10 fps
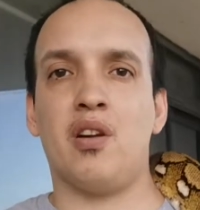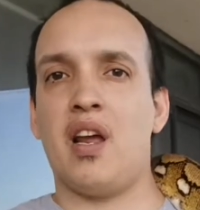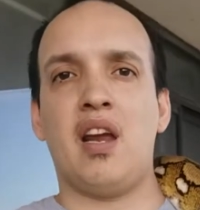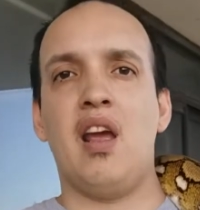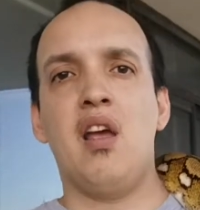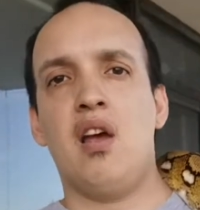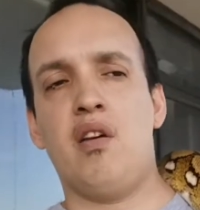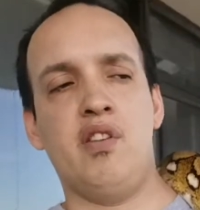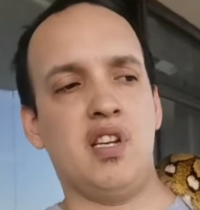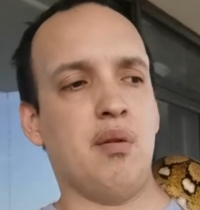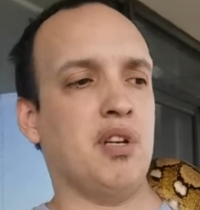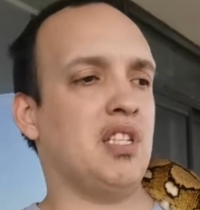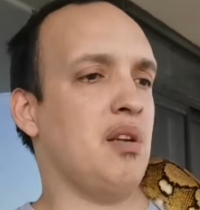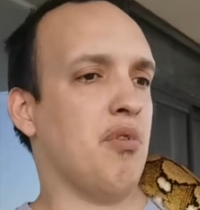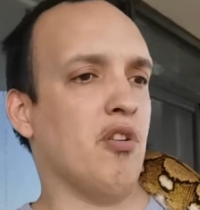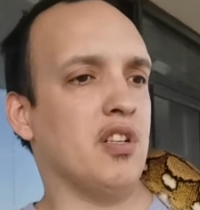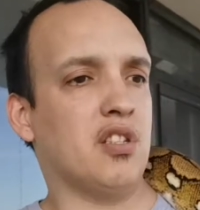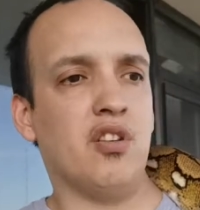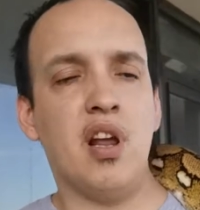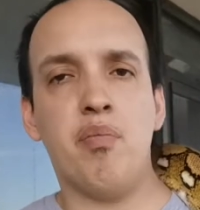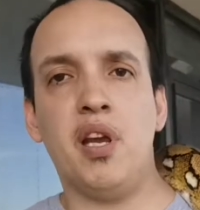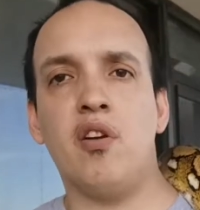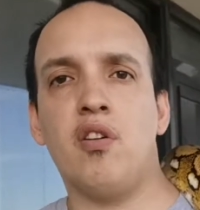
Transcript: They're like, every time I see boas, they're nippy,